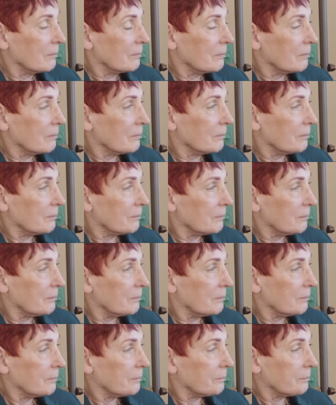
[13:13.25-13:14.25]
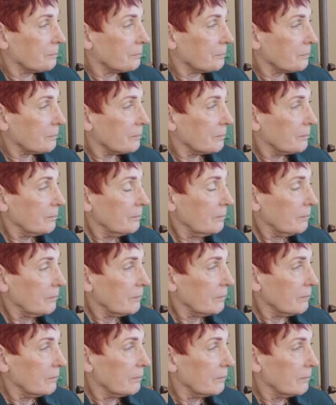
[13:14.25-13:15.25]

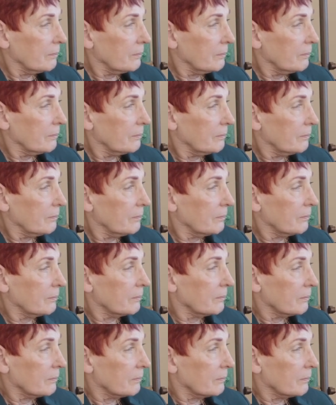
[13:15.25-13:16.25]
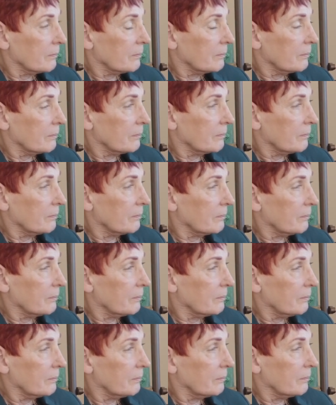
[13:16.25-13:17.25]

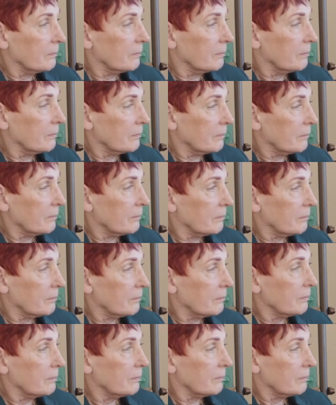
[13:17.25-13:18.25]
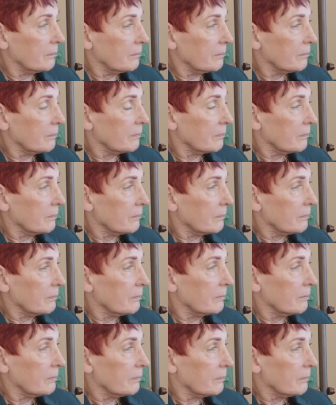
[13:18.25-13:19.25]

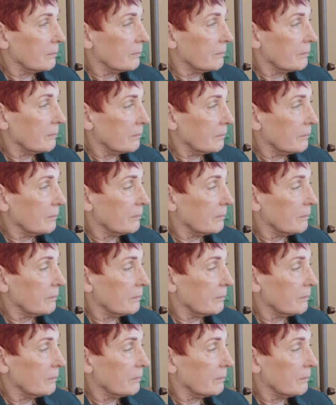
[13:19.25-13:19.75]
(silent)